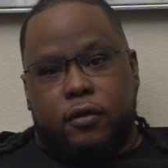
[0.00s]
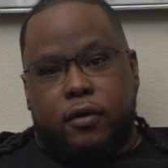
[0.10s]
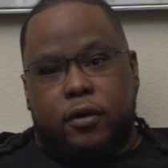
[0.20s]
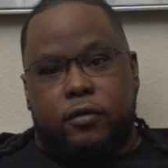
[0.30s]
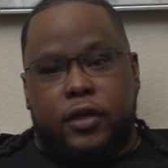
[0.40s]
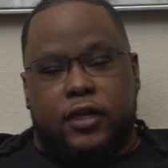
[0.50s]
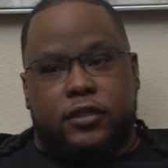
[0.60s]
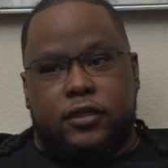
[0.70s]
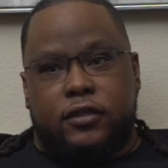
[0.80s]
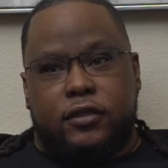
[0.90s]
You know, that's
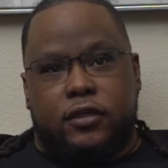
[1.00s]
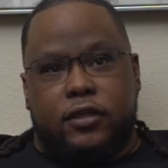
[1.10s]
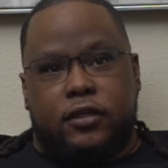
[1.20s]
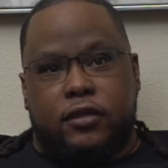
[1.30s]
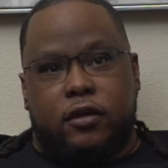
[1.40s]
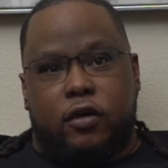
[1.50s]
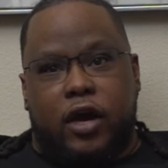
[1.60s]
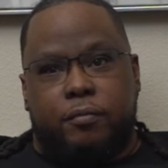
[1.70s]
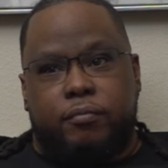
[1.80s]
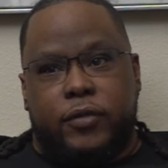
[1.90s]
just it, you know,
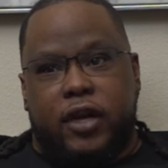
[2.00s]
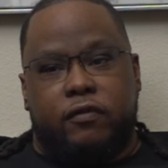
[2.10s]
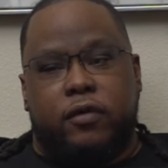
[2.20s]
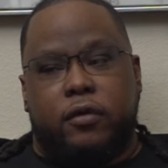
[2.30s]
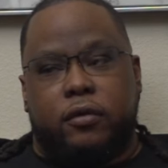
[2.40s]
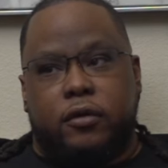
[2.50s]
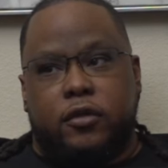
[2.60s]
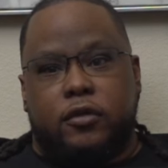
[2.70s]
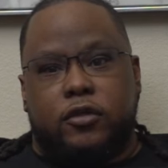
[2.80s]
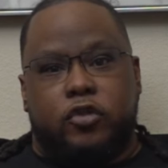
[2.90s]
I'm never
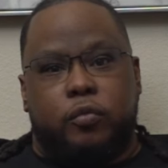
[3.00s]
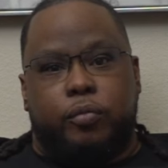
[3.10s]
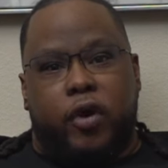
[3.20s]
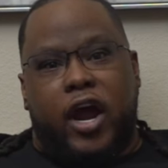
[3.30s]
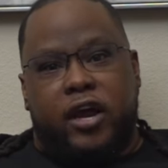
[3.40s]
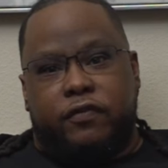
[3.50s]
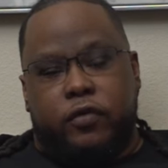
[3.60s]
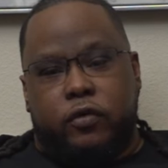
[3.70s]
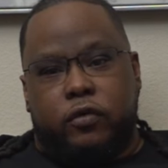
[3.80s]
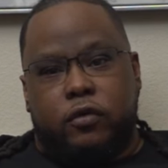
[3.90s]
too
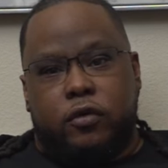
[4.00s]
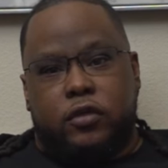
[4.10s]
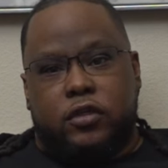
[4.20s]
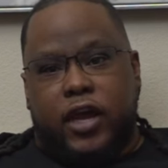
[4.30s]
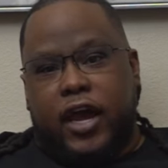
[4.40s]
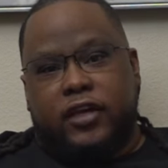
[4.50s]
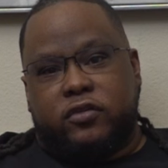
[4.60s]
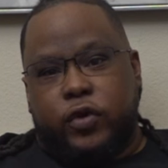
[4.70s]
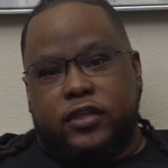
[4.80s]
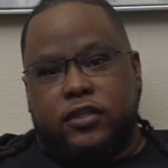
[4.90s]
prideful to ask
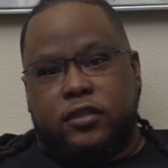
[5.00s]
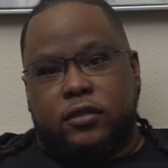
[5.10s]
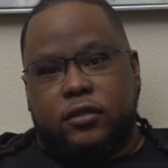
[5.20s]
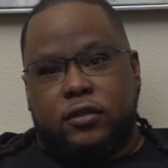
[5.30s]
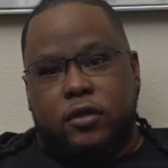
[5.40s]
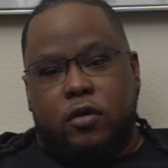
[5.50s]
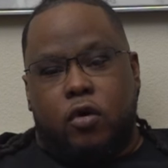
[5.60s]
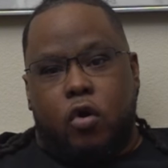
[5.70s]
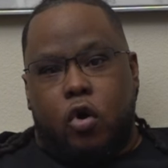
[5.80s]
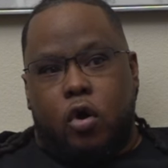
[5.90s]
questions
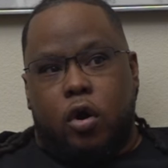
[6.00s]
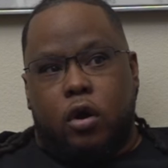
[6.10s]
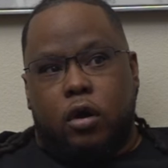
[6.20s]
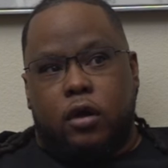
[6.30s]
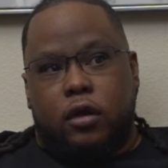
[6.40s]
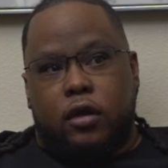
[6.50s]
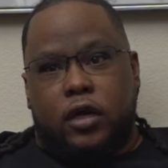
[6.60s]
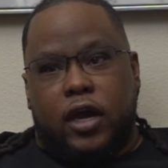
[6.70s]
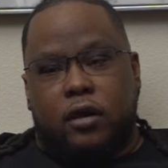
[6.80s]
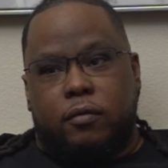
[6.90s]
or
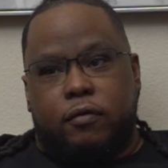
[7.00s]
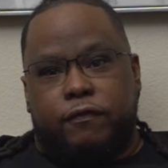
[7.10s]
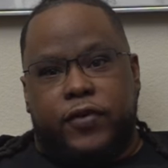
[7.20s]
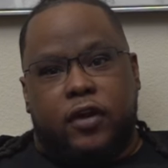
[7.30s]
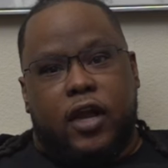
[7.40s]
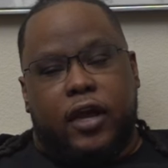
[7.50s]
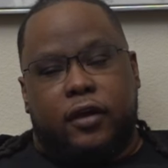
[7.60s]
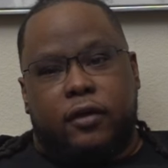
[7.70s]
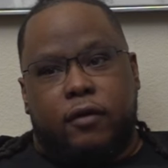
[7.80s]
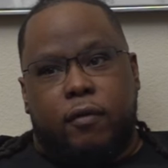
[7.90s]
kind of feel like,
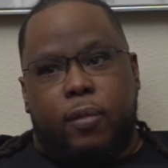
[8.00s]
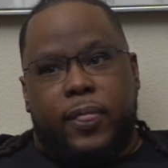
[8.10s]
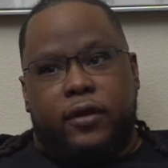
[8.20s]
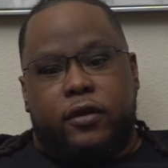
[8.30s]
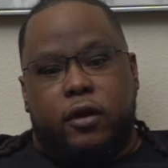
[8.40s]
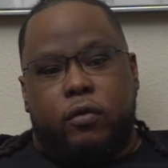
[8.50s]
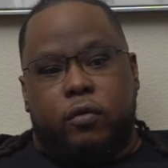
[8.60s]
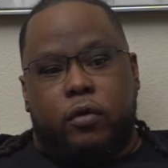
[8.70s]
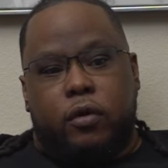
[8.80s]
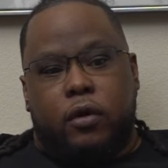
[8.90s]
you know,
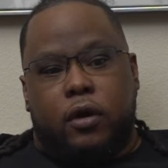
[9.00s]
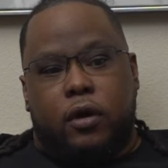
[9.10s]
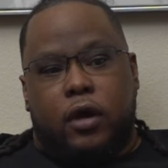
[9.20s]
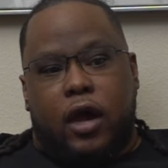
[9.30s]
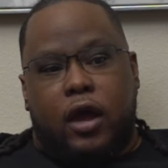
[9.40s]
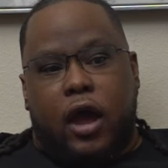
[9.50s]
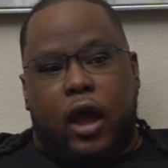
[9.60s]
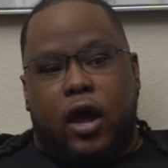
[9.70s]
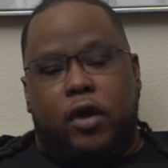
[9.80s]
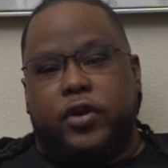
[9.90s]

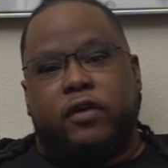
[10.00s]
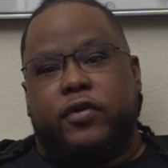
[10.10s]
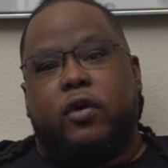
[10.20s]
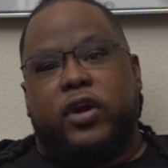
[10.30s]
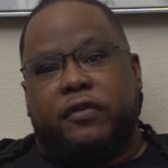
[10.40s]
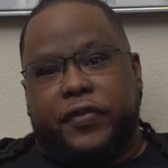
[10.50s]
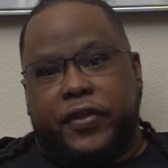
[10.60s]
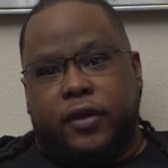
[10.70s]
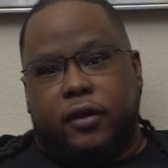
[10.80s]
I, will never know everything.